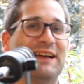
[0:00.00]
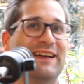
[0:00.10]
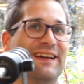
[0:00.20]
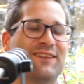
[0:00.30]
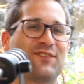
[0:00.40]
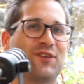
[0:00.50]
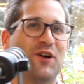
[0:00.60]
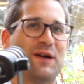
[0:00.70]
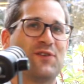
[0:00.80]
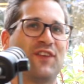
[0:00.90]
and it's
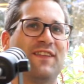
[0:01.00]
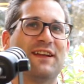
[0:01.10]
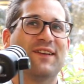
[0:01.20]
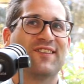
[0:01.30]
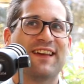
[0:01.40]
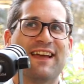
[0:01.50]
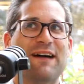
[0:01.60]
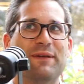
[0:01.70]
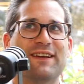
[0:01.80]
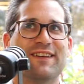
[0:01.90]
so interesting that you
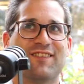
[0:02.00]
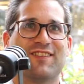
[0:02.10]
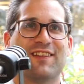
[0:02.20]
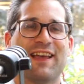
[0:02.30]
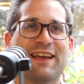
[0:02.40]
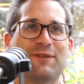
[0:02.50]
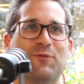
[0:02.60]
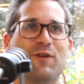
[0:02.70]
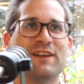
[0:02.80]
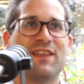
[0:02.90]
say that, because
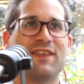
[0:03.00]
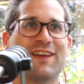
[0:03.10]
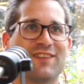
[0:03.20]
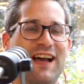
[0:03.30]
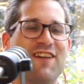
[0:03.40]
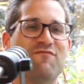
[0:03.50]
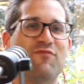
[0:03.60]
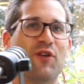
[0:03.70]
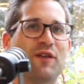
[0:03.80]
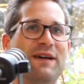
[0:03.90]
like one of the things that
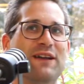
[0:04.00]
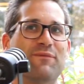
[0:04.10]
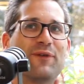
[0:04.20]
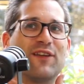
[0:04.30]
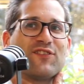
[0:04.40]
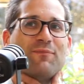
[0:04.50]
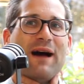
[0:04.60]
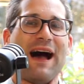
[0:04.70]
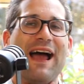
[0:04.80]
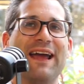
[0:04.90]
I've really been
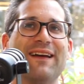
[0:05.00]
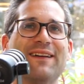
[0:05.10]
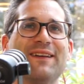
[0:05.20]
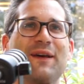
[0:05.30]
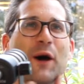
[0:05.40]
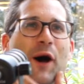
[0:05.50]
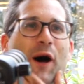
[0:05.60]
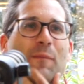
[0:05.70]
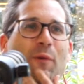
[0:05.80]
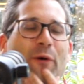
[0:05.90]
impressed by,
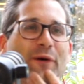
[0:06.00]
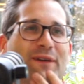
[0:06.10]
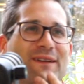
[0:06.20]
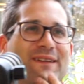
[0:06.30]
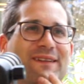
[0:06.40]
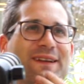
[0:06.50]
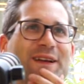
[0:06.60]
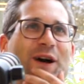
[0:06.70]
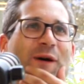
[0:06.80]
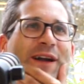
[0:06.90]
or
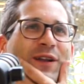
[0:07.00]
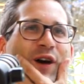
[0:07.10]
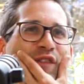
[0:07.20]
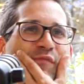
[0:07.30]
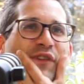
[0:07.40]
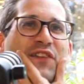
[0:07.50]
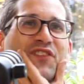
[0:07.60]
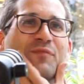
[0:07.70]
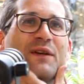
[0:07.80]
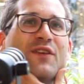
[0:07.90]
I don't know if
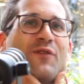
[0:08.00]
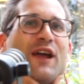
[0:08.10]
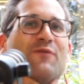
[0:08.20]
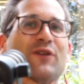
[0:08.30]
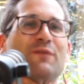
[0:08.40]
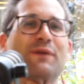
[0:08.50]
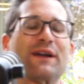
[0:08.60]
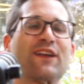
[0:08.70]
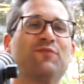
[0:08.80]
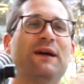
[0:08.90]
impressed has been the right
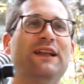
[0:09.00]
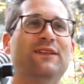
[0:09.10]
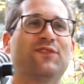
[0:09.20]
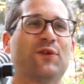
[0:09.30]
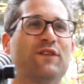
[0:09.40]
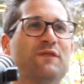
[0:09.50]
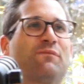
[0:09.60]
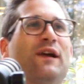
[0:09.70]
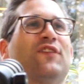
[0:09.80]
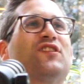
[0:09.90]
word, but it's been
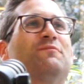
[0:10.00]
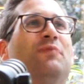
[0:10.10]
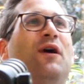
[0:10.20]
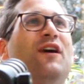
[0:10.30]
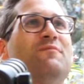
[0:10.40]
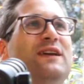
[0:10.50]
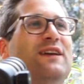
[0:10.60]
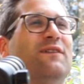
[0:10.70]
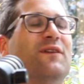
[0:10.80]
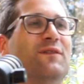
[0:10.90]
sort of impressed
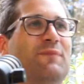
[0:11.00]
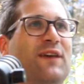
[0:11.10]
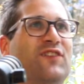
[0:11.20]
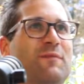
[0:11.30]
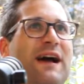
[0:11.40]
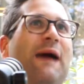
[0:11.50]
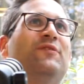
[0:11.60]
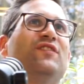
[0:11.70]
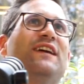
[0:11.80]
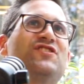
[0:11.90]
upon me based on
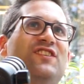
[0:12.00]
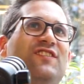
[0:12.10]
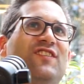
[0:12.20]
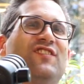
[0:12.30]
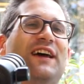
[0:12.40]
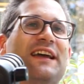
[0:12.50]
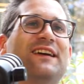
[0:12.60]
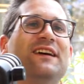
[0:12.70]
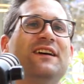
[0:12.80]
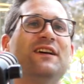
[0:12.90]
my observations, is
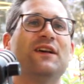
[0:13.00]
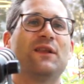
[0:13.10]
like